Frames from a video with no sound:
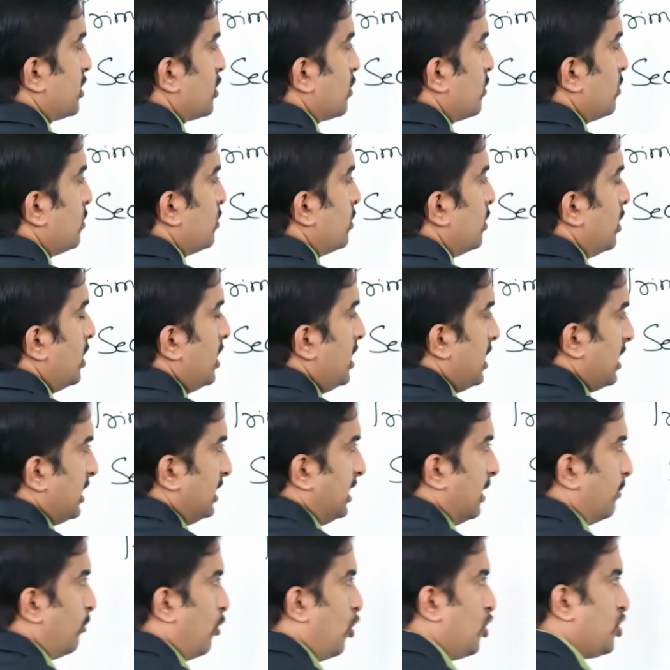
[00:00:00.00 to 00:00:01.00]
So
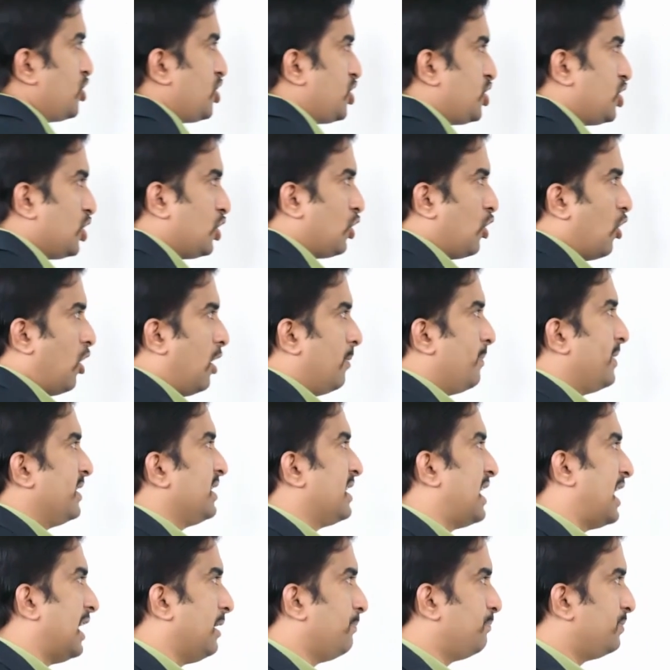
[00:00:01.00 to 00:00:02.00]
the most common
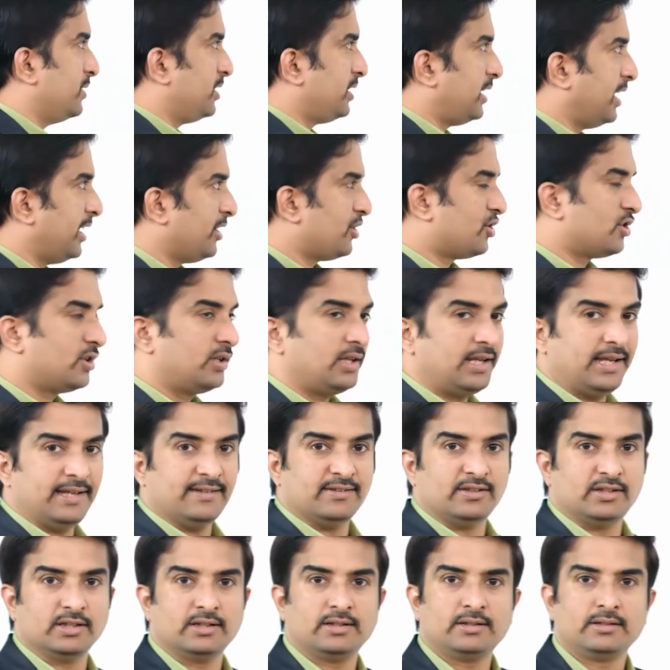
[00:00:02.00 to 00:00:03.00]
hypertension
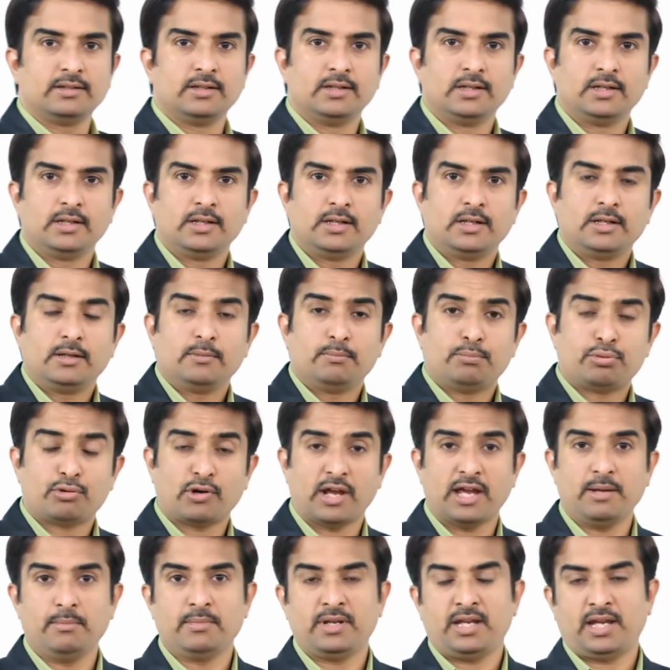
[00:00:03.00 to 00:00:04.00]
is the
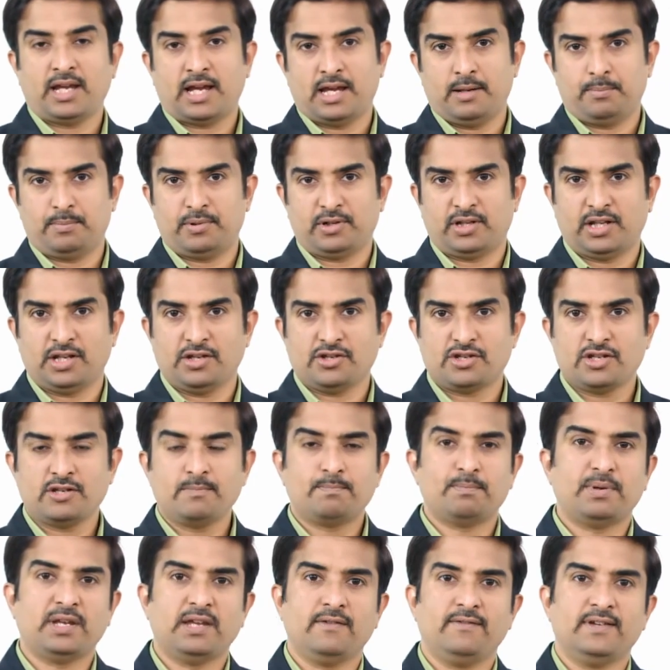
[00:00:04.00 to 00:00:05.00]
primary
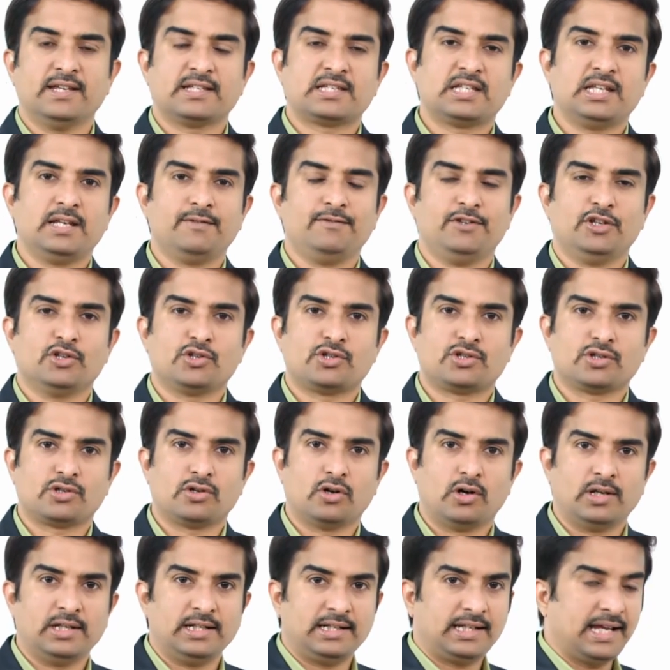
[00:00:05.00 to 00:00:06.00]
hypertension. Previously we used to
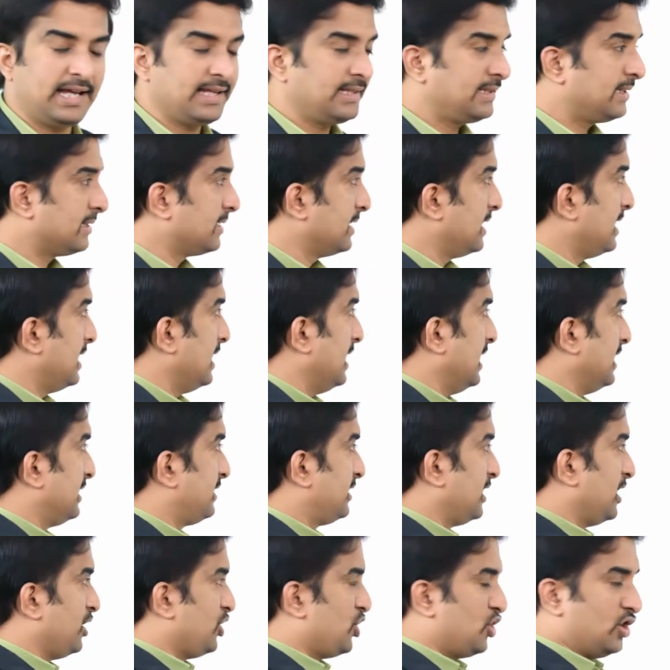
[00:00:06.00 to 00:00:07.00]
call it as
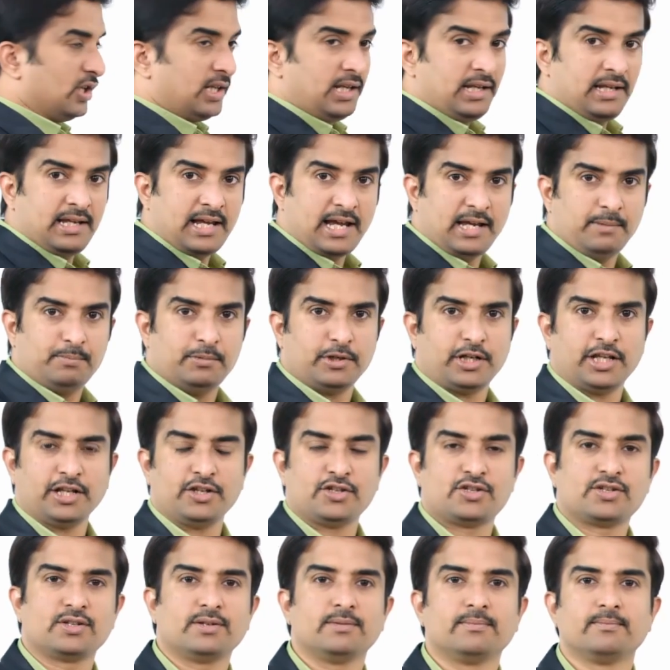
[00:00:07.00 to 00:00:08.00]
essential
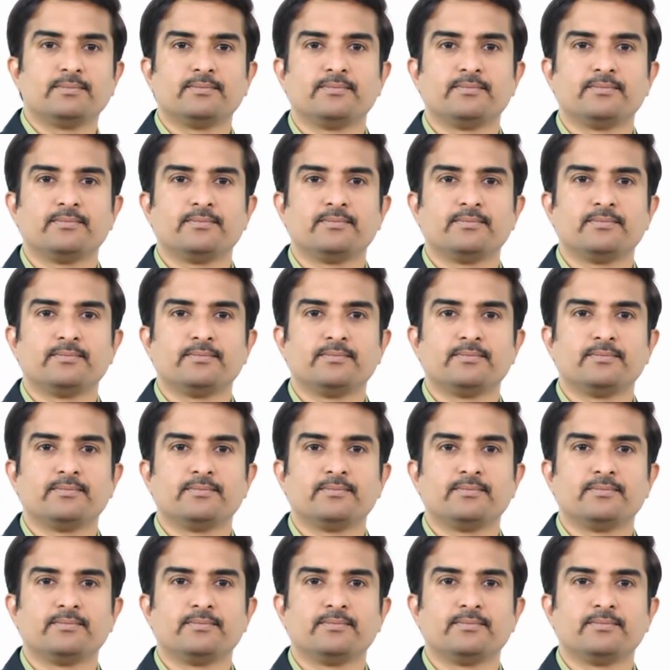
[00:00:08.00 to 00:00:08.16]
hypertension.